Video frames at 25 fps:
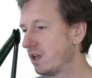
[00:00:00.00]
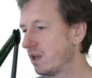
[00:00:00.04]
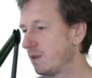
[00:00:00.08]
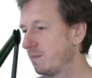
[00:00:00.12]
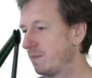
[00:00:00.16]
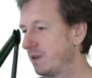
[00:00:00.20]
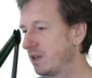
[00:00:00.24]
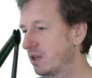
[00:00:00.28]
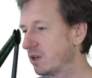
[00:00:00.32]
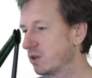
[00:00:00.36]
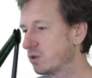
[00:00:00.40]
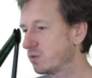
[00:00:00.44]

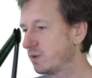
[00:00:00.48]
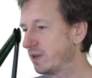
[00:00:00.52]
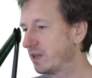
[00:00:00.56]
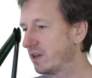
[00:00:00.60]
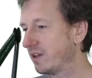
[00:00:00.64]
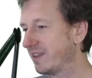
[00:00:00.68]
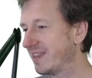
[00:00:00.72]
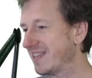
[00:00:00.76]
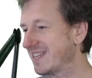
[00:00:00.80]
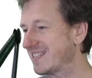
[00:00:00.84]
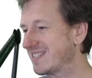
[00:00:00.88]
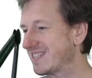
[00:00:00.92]
because we
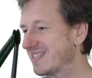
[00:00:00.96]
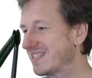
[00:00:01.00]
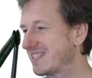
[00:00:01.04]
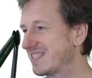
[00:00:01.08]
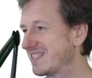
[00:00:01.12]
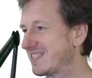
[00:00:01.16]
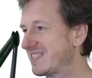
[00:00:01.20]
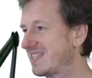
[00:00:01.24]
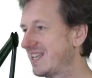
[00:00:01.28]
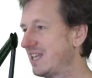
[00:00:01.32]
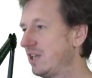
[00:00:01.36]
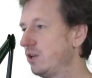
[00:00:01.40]
got this
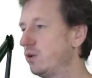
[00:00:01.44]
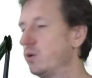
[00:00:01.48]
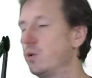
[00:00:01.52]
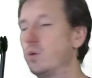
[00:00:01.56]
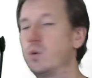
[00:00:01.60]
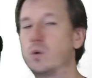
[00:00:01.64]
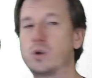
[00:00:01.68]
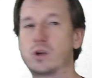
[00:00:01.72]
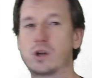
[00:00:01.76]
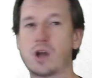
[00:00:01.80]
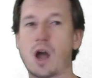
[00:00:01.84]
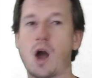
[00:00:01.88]

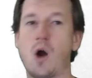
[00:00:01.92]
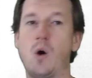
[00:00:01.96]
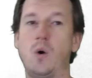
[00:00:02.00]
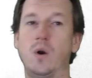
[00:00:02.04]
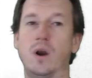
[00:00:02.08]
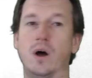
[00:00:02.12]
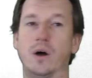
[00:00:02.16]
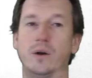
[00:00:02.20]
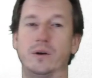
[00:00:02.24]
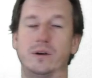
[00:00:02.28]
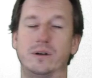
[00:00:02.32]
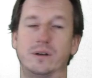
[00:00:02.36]
single
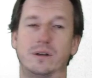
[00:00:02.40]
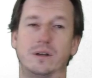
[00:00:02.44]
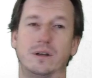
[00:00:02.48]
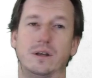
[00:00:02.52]
colon